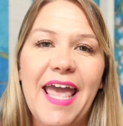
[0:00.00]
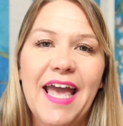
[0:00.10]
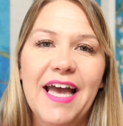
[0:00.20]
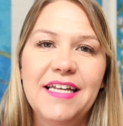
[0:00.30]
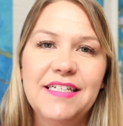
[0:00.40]

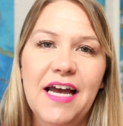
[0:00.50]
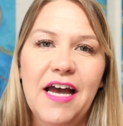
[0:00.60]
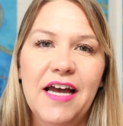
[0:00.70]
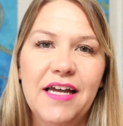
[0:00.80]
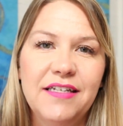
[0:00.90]
and
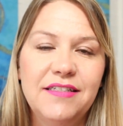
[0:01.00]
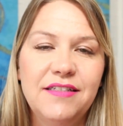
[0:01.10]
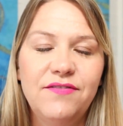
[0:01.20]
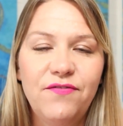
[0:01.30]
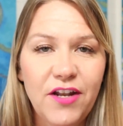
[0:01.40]
uh,
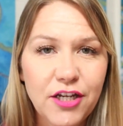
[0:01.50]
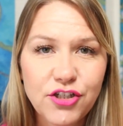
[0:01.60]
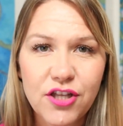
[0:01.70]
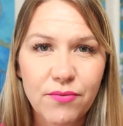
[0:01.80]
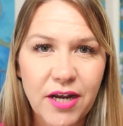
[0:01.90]

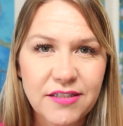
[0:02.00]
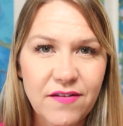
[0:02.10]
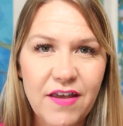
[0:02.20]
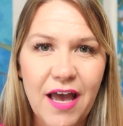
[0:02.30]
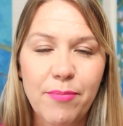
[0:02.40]
finished the rest
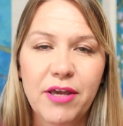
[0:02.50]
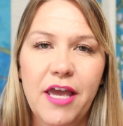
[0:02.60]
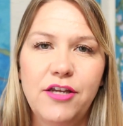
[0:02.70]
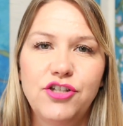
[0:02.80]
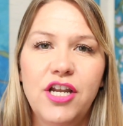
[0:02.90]
of the
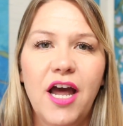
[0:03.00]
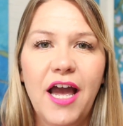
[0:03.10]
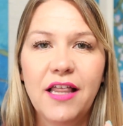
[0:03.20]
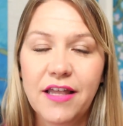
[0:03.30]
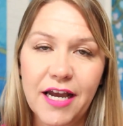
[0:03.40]
application,
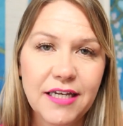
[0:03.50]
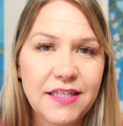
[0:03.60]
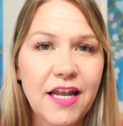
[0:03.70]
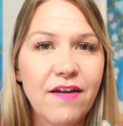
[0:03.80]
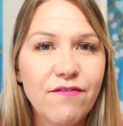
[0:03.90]
I, like I
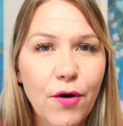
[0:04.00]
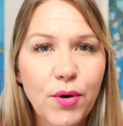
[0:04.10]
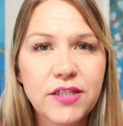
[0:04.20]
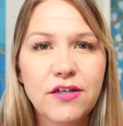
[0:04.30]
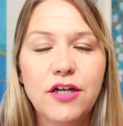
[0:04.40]
said, I
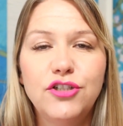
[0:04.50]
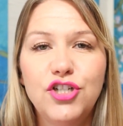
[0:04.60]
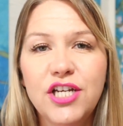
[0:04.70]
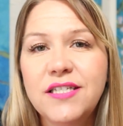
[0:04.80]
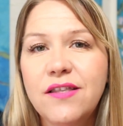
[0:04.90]
focused on
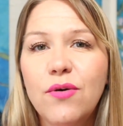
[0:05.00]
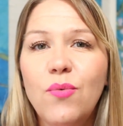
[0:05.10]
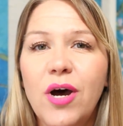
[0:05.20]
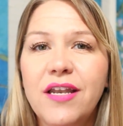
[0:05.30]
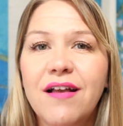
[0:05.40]
just the
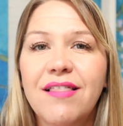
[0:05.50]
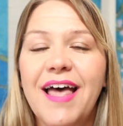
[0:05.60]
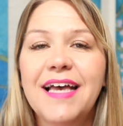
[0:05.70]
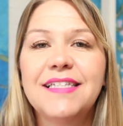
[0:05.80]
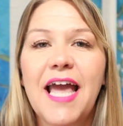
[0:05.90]
one
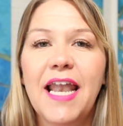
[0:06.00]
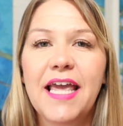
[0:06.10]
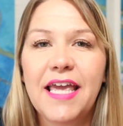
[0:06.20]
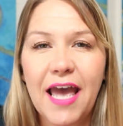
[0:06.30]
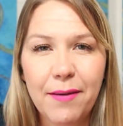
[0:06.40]
class, and
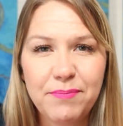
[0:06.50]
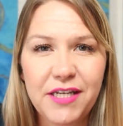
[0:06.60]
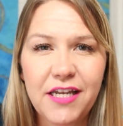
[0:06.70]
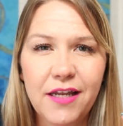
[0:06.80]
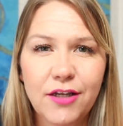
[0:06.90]
I kept
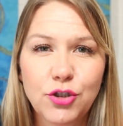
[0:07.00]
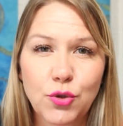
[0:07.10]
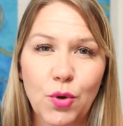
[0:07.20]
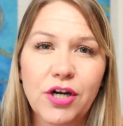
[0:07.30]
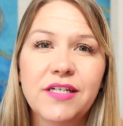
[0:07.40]
it
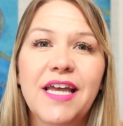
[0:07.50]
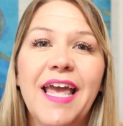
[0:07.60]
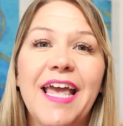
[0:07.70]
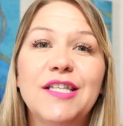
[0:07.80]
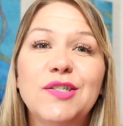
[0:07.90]
short
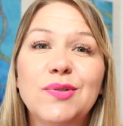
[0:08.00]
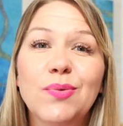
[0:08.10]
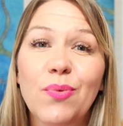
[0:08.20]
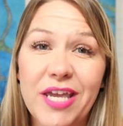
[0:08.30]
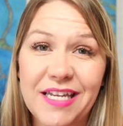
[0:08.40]
and
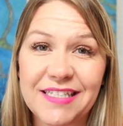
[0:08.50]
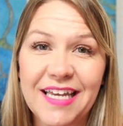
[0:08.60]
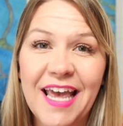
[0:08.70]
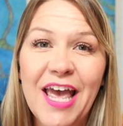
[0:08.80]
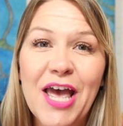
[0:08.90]
sweet.
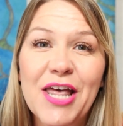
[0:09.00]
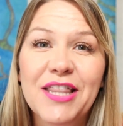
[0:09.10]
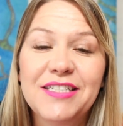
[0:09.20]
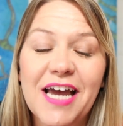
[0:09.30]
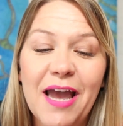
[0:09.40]

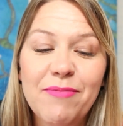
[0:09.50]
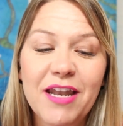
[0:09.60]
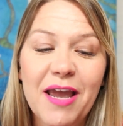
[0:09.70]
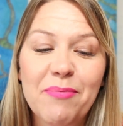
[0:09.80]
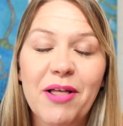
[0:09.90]
The time
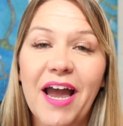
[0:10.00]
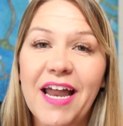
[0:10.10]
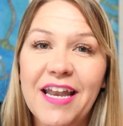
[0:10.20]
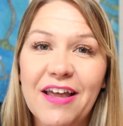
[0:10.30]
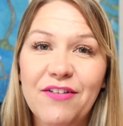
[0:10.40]
that I
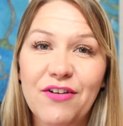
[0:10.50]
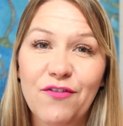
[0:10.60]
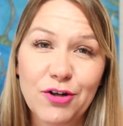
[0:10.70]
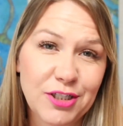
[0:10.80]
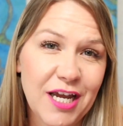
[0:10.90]
applied the
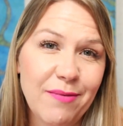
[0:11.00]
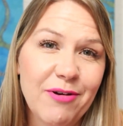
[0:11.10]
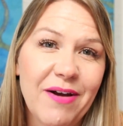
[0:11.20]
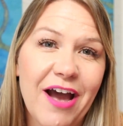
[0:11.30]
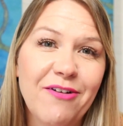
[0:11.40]
first time
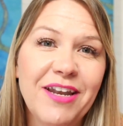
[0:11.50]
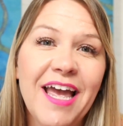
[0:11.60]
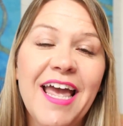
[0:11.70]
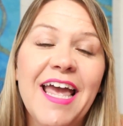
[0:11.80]
around,